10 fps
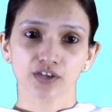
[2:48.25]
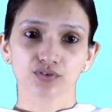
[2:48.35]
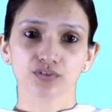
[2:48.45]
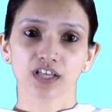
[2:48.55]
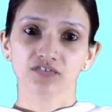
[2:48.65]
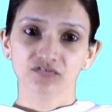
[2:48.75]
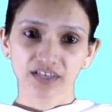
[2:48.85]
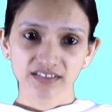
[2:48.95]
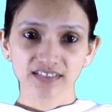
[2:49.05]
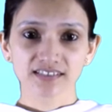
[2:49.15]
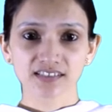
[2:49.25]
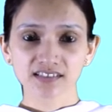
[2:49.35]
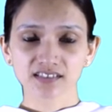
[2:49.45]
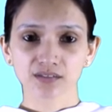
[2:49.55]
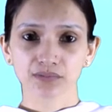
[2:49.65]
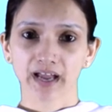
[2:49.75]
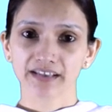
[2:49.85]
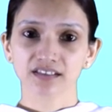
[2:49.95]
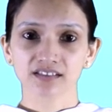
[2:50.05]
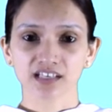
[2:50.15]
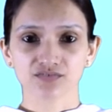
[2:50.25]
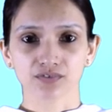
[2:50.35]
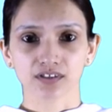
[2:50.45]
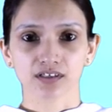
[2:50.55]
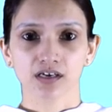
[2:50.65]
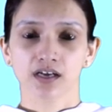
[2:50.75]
to the infected system and the network.